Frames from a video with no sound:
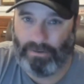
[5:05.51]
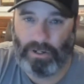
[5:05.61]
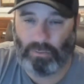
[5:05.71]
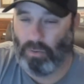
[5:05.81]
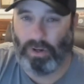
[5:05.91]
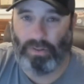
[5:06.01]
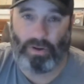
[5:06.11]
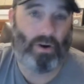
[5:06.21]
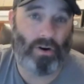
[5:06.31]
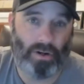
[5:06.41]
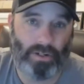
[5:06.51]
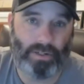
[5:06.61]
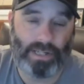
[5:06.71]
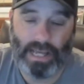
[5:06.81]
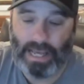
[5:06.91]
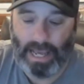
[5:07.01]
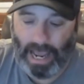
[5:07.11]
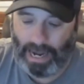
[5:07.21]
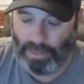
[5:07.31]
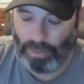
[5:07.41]
You just wanted the cards.
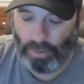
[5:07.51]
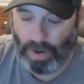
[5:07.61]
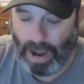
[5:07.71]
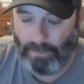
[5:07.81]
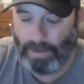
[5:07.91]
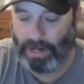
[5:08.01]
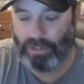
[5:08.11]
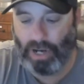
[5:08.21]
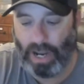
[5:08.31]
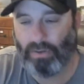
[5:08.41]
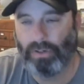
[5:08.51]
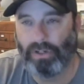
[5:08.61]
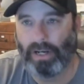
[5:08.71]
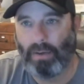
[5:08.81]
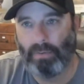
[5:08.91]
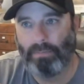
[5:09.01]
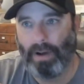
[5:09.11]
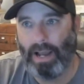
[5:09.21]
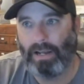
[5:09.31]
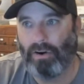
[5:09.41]
And throughout my childhood, I would
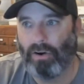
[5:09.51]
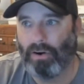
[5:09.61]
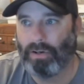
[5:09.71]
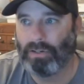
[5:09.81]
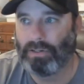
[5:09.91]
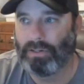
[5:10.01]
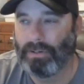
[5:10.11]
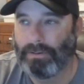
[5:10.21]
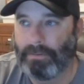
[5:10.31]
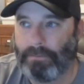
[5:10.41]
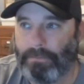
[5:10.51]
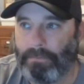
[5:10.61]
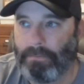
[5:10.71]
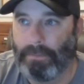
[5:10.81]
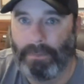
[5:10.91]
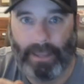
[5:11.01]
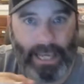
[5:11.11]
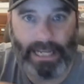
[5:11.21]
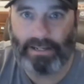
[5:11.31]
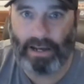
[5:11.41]
buy cards
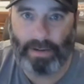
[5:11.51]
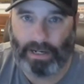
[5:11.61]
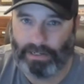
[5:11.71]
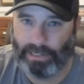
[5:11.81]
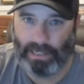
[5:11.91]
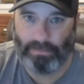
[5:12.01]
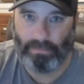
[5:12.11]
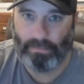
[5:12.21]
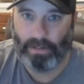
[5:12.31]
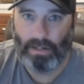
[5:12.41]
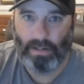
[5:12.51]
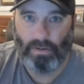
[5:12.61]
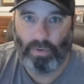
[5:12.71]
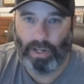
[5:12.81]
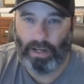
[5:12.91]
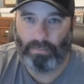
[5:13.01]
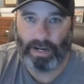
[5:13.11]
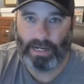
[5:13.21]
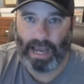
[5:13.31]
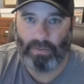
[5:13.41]
anytime I could see them. When
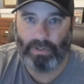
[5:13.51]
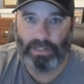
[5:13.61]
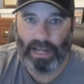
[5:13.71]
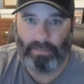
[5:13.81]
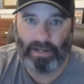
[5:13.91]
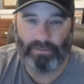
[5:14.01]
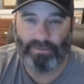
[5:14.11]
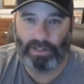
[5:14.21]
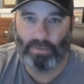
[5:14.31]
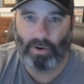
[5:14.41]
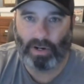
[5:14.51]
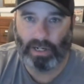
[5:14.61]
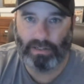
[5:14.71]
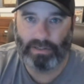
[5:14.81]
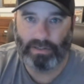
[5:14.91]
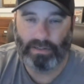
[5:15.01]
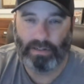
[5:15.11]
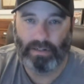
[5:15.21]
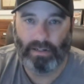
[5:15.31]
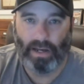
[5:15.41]
my dad would take me to flea markets,
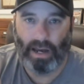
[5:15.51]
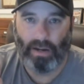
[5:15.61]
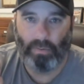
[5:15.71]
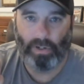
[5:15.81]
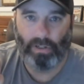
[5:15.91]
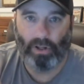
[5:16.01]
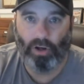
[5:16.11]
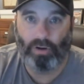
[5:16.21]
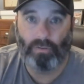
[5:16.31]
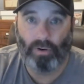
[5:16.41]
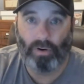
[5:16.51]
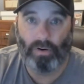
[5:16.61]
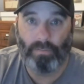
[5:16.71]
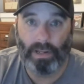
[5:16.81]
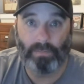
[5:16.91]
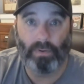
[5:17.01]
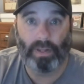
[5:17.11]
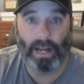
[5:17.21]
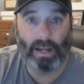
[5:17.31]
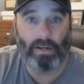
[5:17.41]
I would look for people
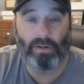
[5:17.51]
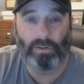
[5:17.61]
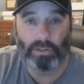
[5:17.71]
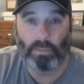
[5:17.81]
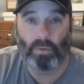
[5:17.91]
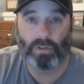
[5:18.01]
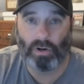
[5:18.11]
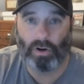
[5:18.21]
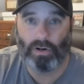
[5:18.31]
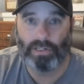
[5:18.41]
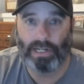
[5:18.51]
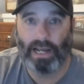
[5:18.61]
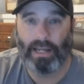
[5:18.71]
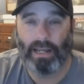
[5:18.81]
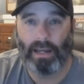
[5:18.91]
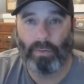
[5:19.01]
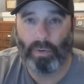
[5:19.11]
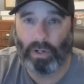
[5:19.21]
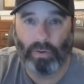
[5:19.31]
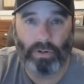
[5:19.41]
that had sports cards, and I
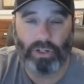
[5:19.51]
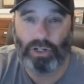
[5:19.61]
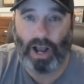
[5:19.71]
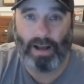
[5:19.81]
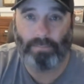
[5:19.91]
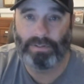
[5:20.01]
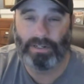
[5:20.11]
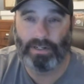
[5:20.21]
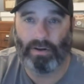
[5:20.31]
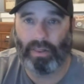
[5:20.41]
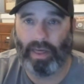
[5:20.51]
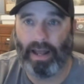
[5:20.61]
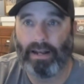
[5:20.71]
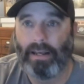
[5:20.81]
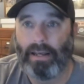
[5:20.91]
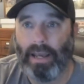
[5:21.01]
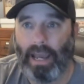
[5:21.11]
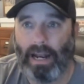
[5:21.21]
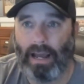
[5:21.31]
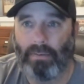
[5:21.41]
would go to shops and all that.
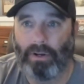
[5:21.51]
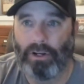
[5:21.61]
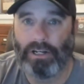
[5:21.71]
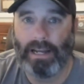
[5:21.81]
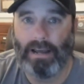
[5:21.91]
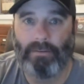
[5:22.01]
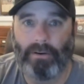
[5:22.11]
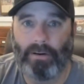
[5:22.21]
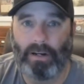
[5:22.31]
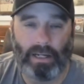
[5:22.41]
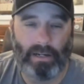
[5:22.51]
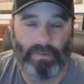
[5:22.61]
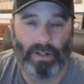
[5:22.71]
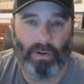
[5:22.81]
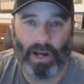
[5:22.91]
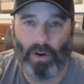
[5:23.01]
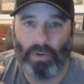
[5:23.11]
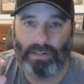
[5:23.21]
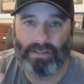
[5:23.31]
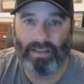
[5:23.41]
And I could never, even though I
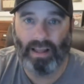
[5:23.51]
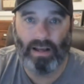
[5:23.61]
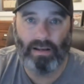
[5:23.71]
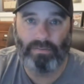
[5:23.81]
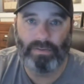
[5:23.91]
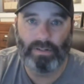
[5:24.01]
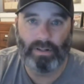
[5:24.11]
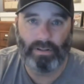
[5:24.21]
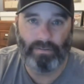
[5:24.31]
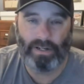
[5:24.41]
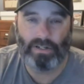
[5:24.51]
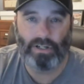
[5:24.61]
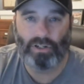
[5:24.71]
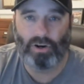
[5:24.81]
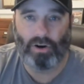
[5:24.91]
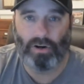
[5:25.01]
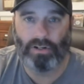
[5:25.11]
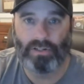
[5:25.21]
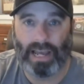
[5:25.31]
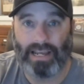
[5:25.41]
always loved the vintage
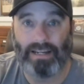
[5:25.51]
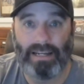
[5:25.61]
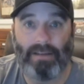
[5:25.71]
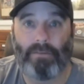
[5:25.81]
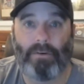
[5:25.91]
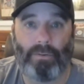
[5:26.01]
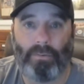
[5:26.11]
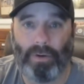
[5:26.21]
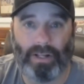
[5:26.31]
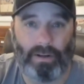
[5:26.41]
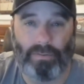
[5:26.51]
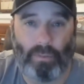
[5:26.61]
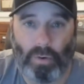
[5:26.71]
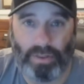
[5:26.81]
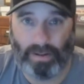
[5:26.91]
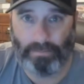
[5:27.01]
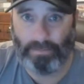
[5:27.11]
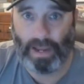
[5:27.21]
cards, I could never really afford them.